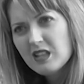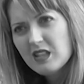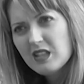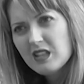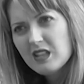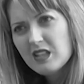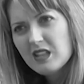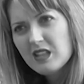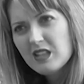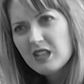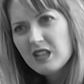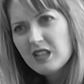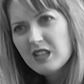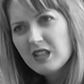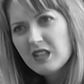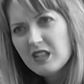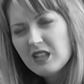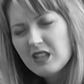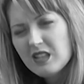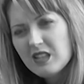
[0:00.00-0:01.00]
I'm sorry,
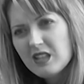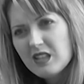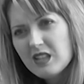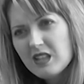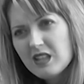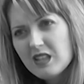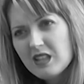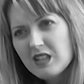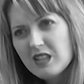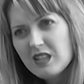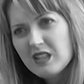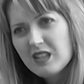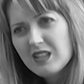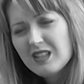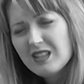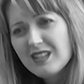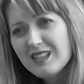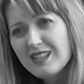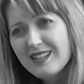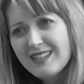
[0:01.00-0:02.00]
Kate, you say it like, you
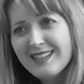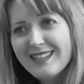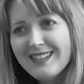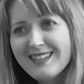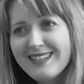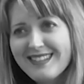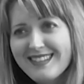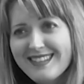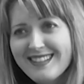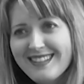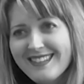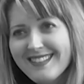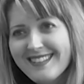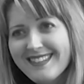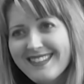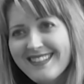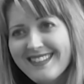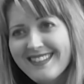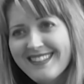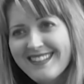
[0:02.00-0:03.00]
know, it's it's
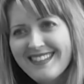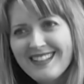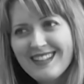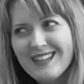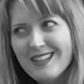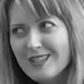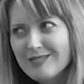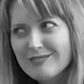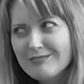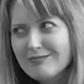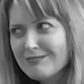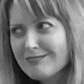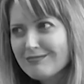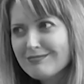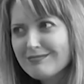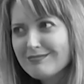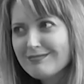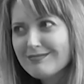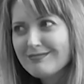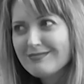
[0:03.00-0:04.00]
expected of you
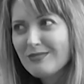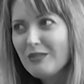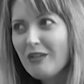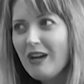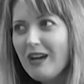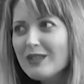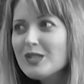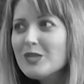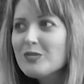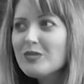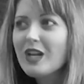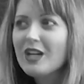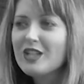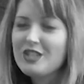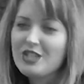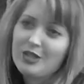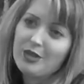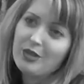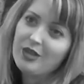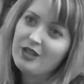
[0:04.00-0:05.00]
somehow. What else would I
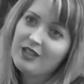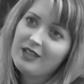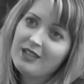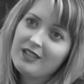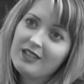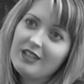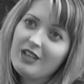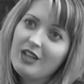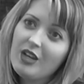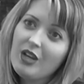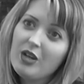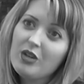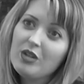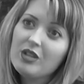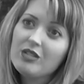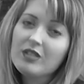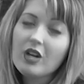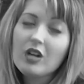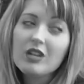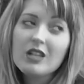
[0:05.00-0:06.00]
do? You know,
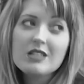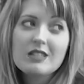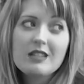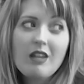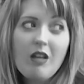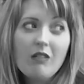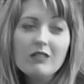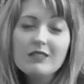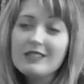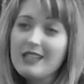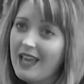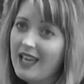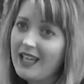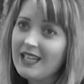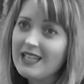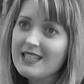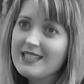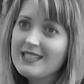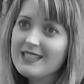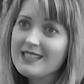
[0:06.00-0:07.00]
you've got these long
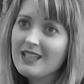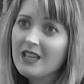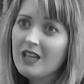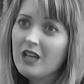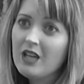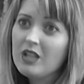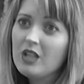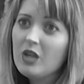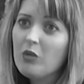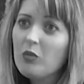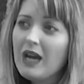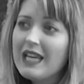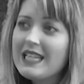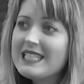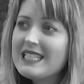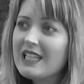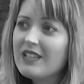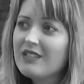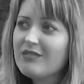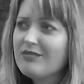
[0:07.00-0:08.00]
days, you're
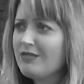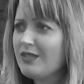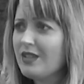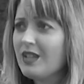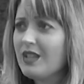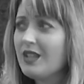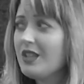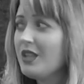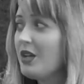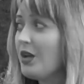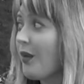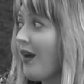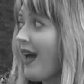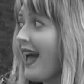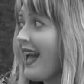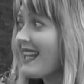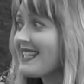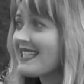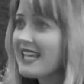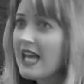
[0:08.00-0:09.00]
waiting for, you know,
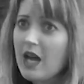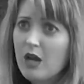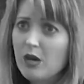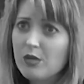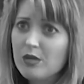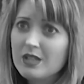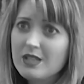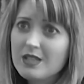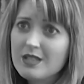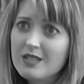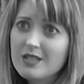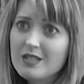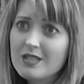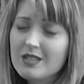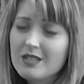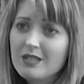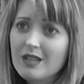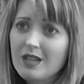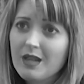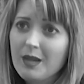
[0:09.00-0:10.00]
eight hours
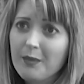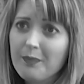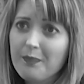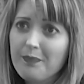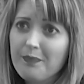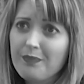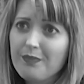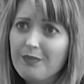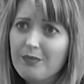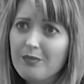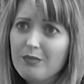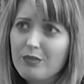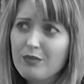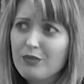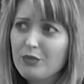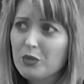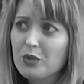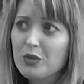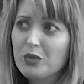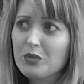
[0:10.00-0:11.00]
um,
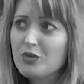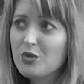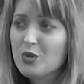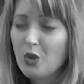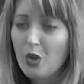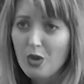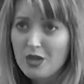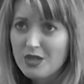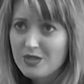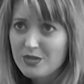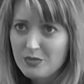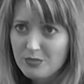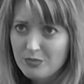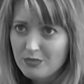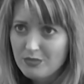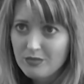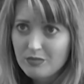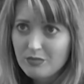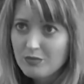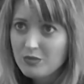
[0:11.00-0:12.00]
before your shot is
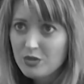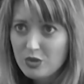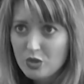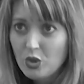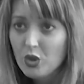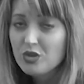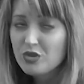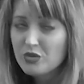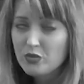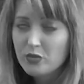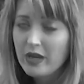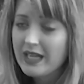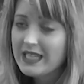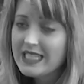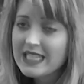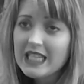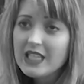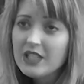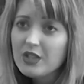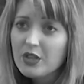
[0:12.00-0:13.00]
shot's
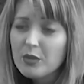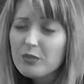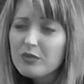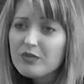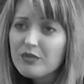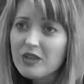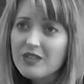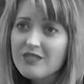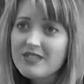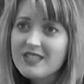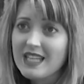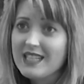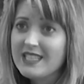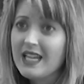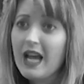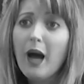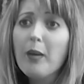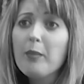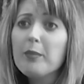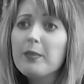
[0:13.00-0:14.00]
ready, you know, before they've set
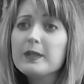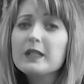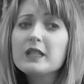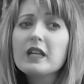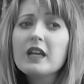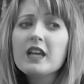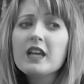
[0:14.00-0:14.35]
up. And,